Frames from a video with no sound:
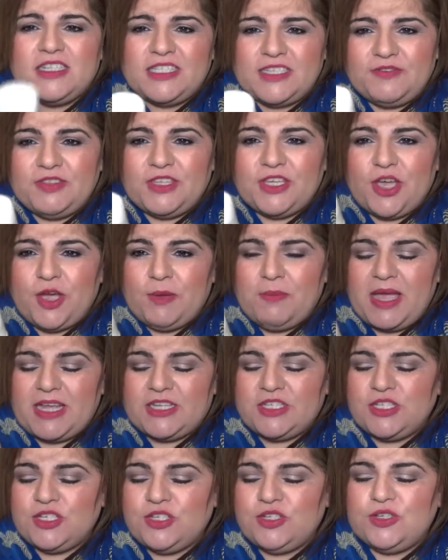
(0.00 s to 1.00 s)
definitely go
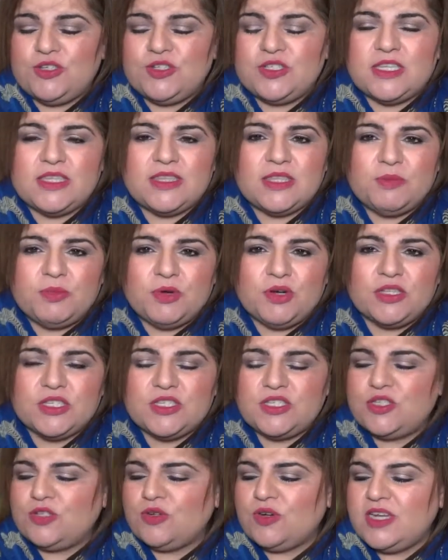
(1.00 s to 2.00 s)
back to using the
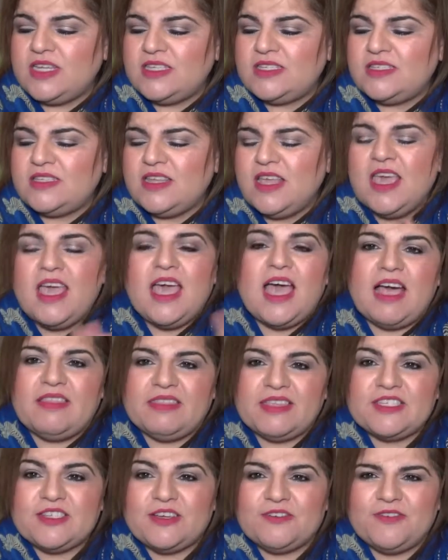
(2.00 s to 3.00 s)
Paulas Choice,
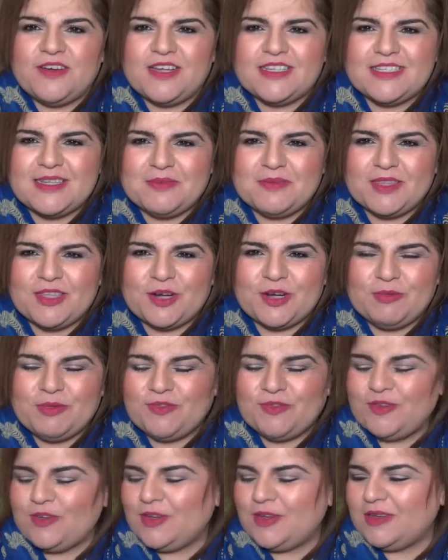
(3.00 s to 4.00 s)
unless I find something that I
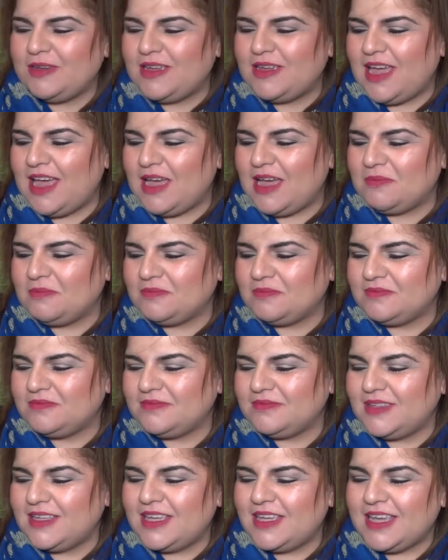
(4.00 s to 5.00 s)
prefer
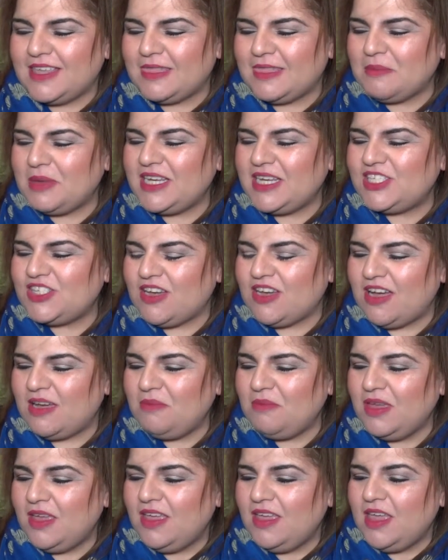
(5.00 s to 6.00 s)
in the
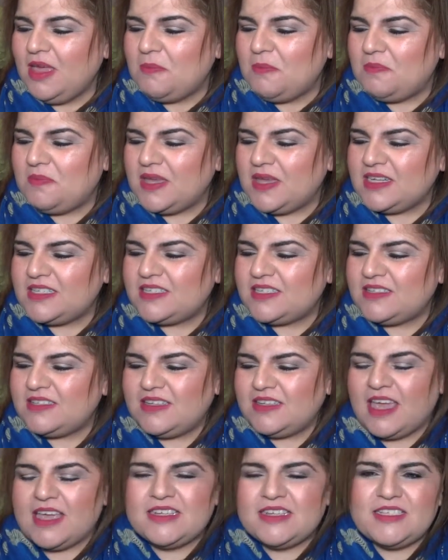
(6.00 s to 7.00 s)
meantime. But
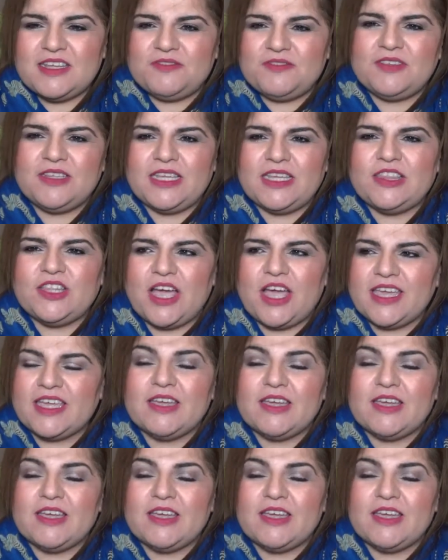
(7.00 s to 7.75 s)
yeah, definitely like